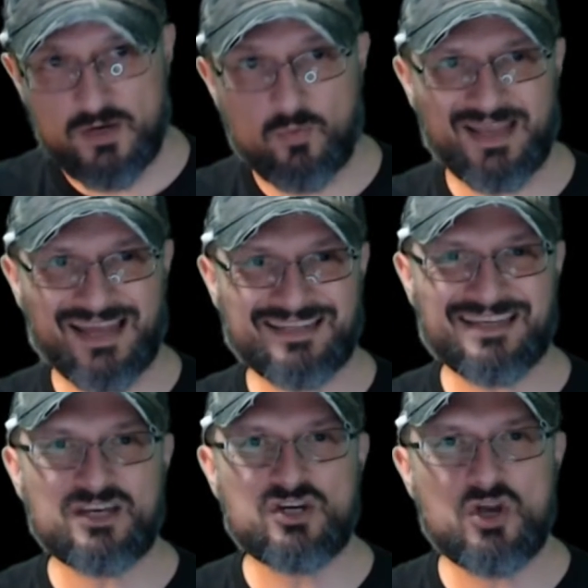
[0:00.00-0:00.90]
got to say
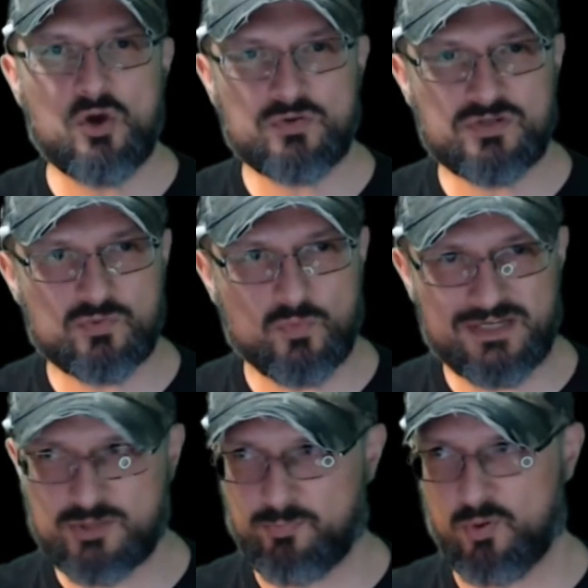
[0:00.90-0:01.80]
no
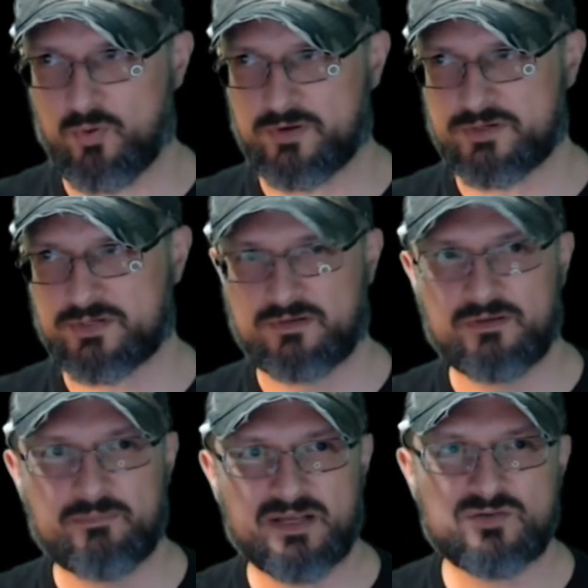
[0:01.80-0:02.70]
switch port,
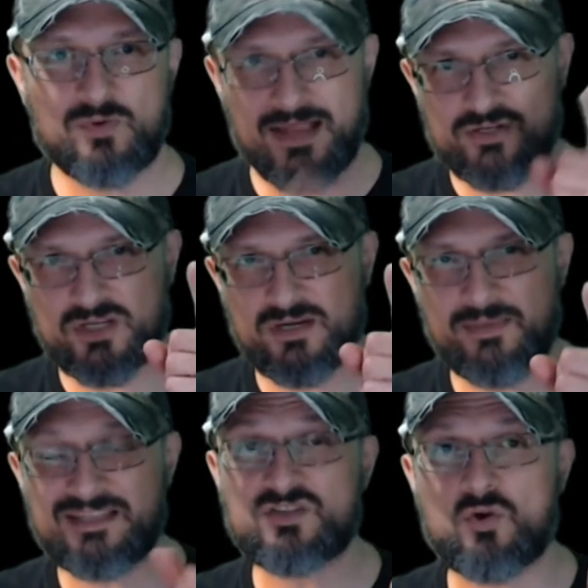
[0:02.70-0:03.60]
because we're actually going to make
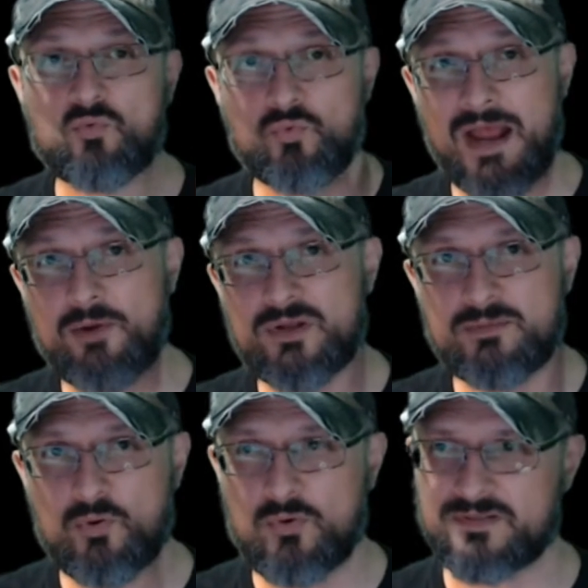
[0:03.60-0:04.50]
this a routed
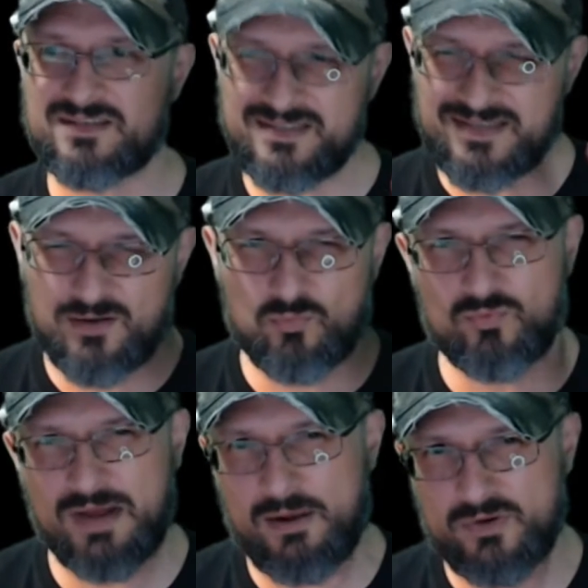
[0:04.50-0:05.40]
port. This is a
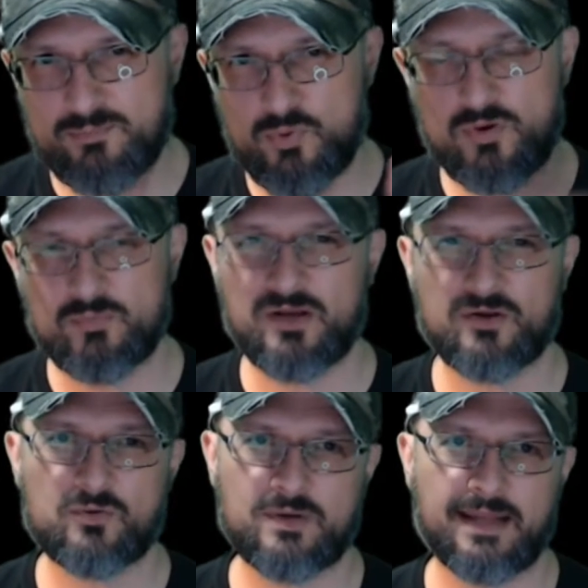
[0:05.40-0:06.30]
routed port we are
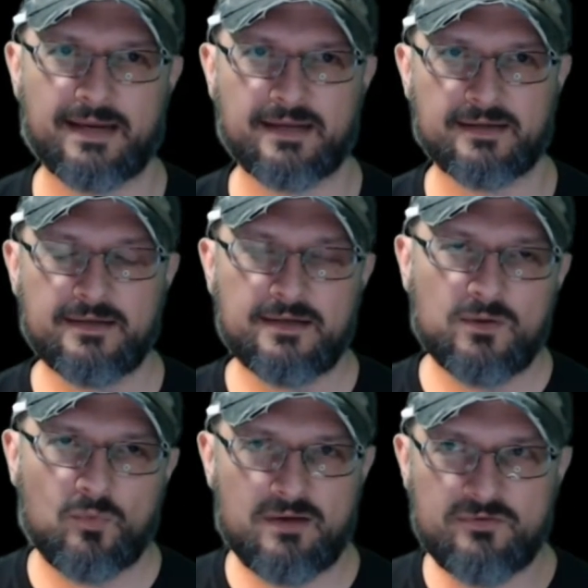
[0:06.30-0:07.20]
creating.
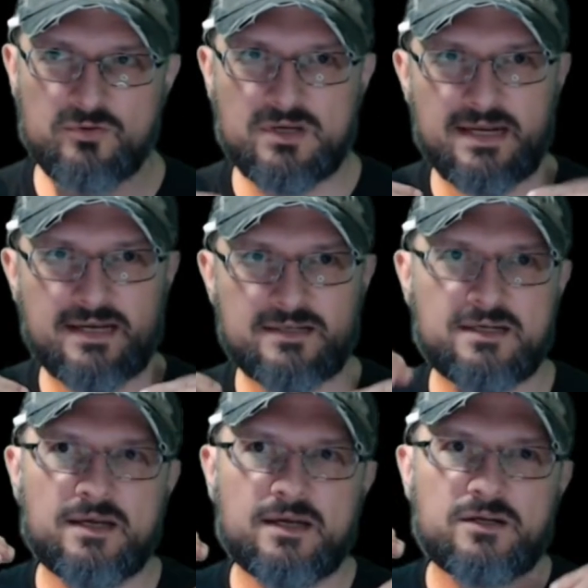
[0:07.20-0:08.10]
Whenever you connect
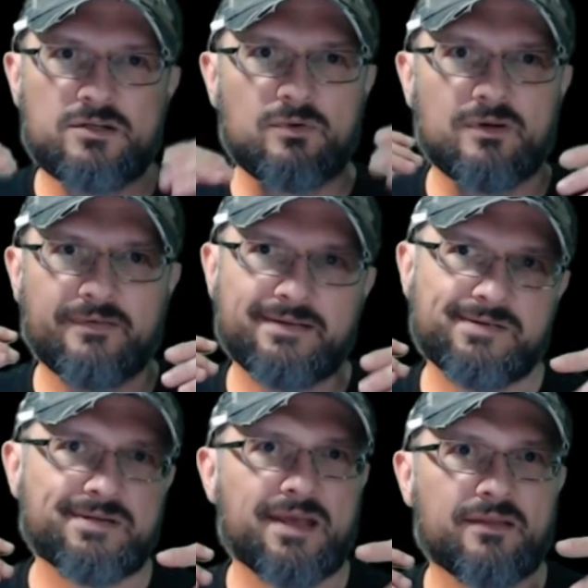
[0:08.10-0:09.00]
two interfaces
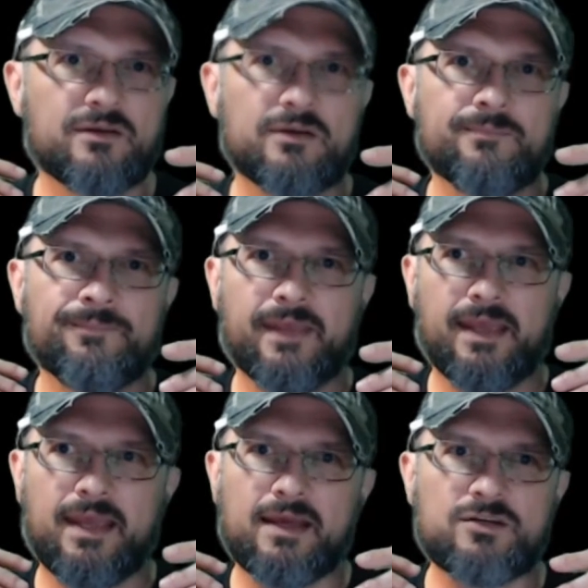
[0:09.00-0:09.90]
together
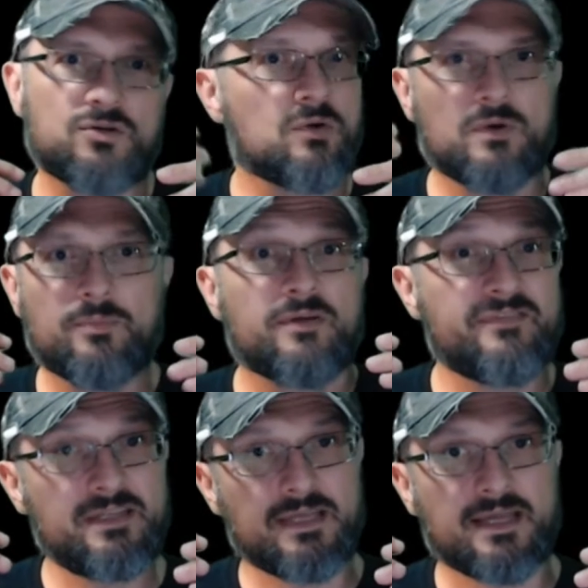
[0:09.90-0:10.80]
and you don't want to put a
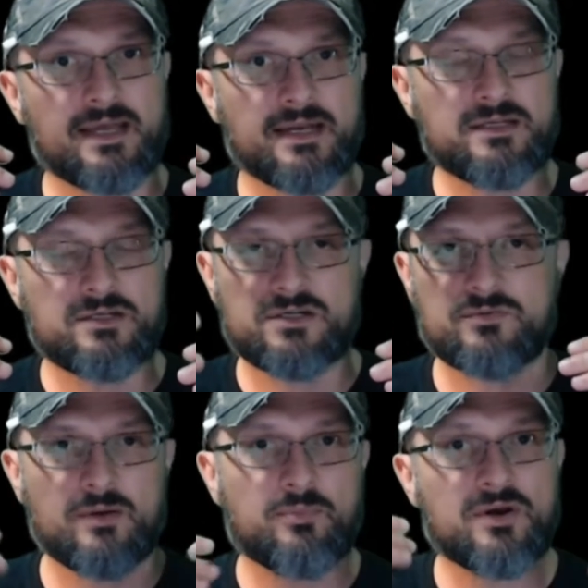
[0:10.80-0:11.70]
VLAN on it, you just
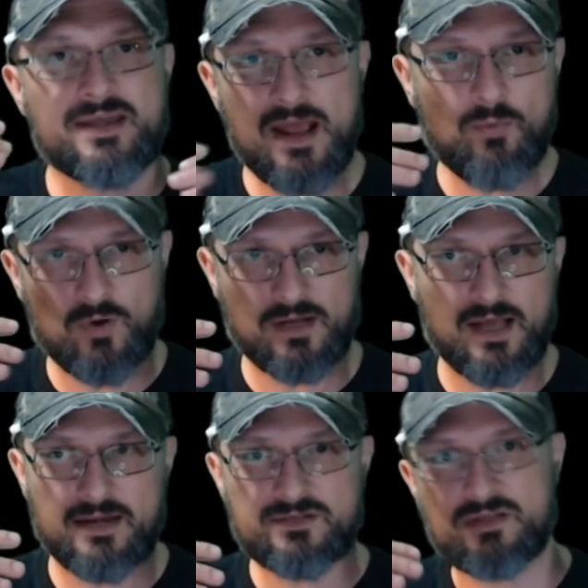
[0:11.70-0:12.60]
want to put a network on
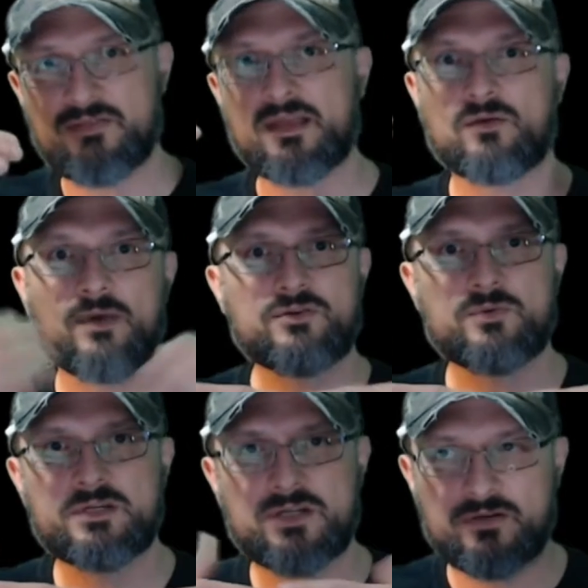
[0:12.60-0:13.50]
it so that they can route to
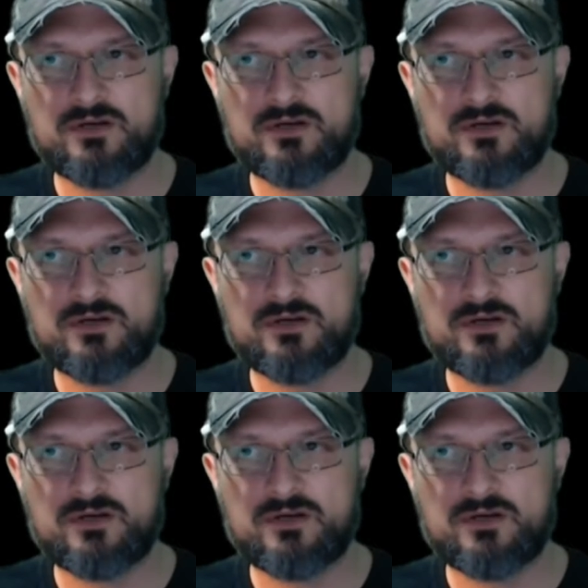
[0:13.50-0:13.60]
each other,